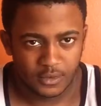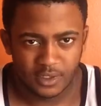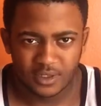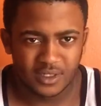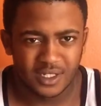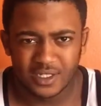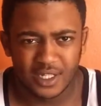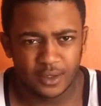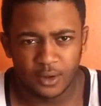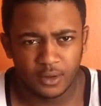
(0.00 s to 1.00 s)
Is
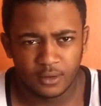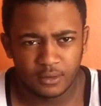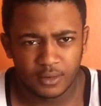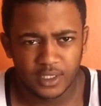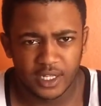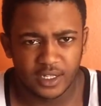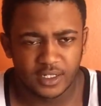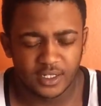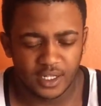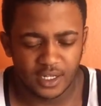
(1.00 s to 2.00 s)
that all? Is
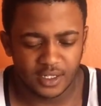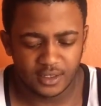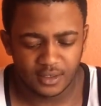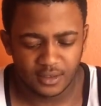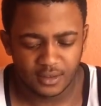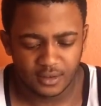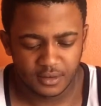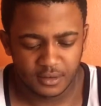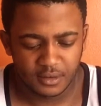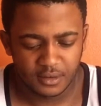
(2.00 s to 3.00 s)
that it?
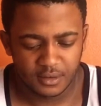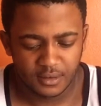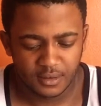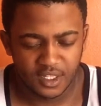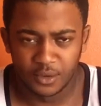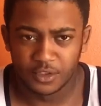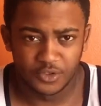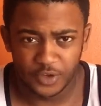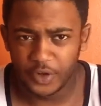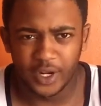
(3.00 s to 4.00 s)
That was
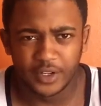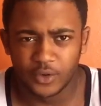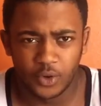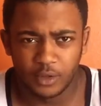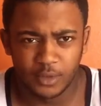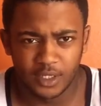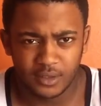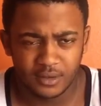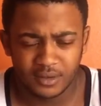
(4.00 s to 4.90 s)
very underwhelming.